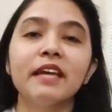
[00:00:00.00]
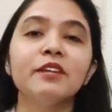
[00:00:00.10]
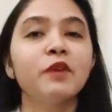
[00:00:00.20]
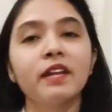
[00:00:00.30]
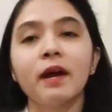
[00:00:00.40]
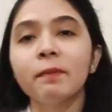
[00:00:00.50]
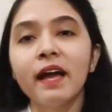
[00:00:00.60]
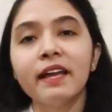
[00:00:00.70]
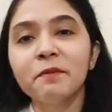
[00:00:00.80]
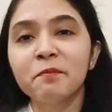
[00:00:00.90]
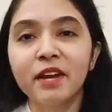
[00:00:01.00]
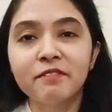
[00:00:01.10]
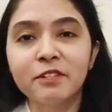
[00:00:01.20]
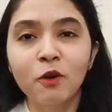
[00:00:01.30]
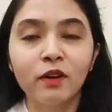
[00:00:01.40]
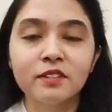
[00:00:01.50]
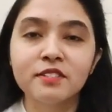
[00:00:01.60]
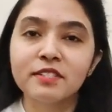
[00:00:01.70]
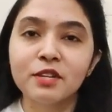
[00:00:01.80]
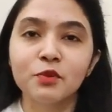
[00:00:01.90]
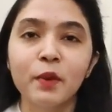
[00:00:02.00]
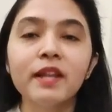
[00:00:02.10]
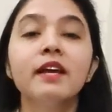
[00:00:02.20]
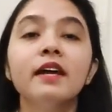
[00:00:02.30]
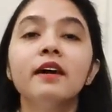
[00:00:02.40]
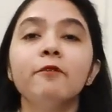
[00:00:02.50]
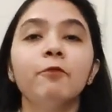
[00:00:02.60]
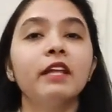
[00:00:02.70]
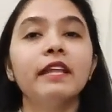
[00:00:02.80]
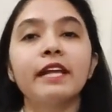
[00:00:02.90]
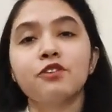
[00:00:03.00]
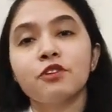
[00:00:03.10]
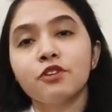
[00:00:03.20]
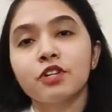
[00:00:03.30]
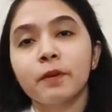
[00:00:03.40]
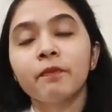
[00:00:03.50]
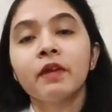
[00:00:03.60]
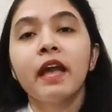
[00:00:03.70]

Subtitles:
then you can apply in private colleges as well for the lecturership.